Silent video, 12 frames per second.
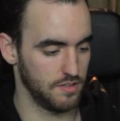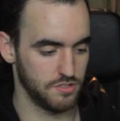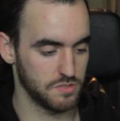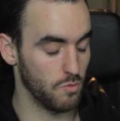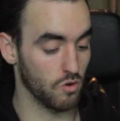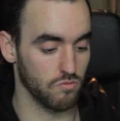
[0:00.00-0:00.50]

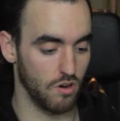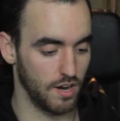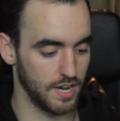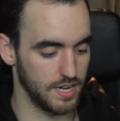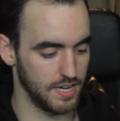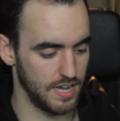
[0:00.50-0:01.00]
just more
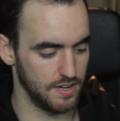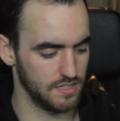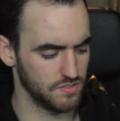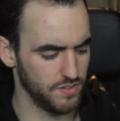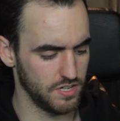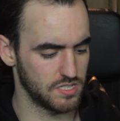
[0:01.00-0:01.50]
rugged. And
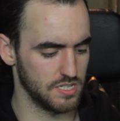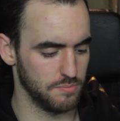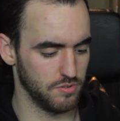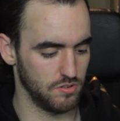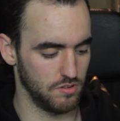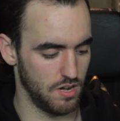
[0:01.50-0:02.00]
it's very
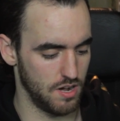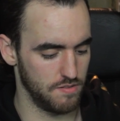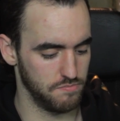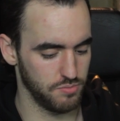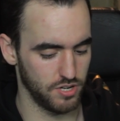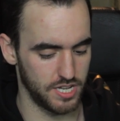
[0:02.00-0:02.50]

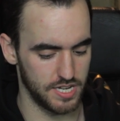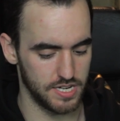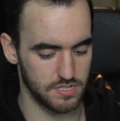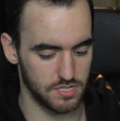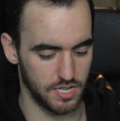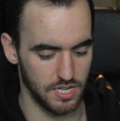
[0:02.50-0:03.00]
simple, pretty
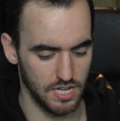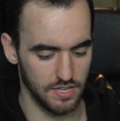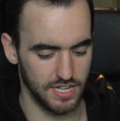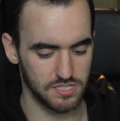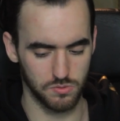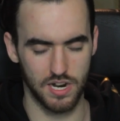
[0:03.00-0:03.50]
easy.
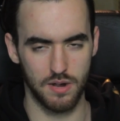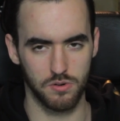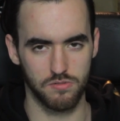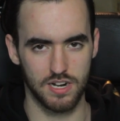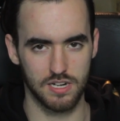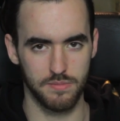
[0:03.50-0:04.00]
That's what I
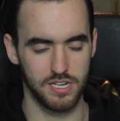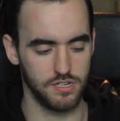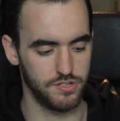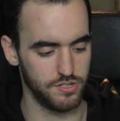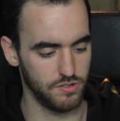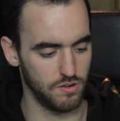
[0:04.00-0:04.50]
would recommend
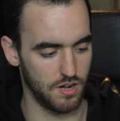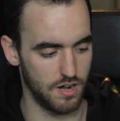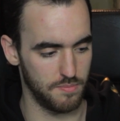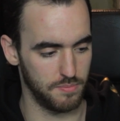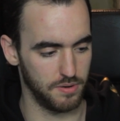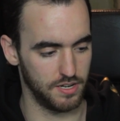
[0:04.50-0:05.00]
to do,
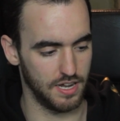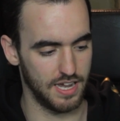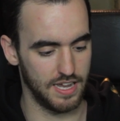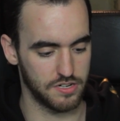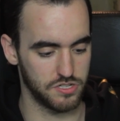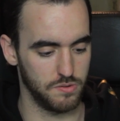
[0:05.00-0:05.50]
but
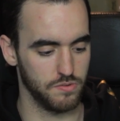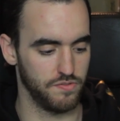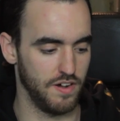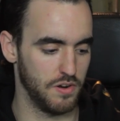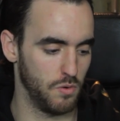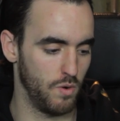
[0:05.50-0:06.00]
I actually
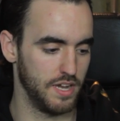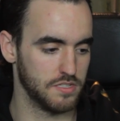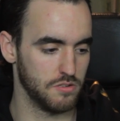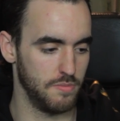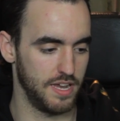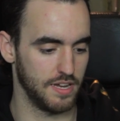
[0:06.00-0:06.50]
found a way
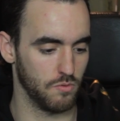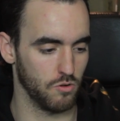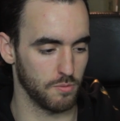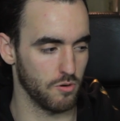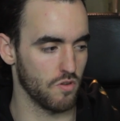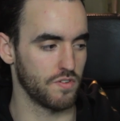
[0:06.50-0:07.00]
to make it
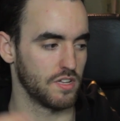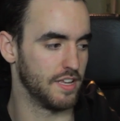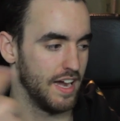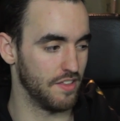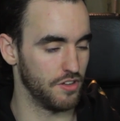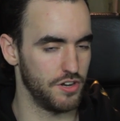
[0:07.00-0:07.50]
work
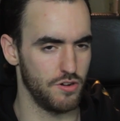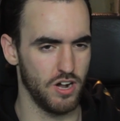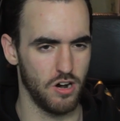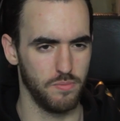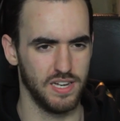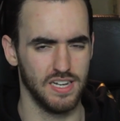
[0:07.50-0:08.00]
perfectly on the new
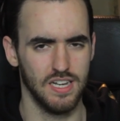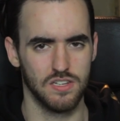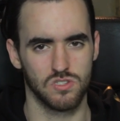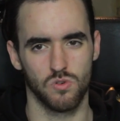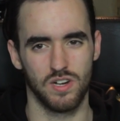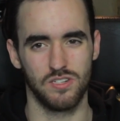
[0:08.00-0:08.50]
helmet,
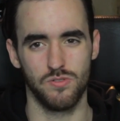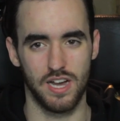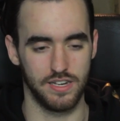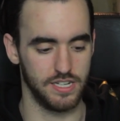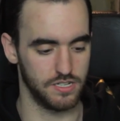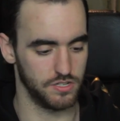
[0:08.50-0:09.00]
so I do
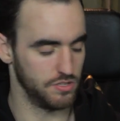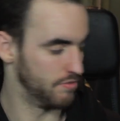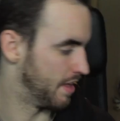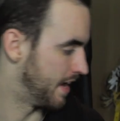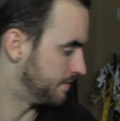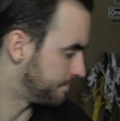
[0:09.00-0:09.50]
not need to
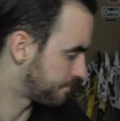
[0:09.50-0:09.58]
do that.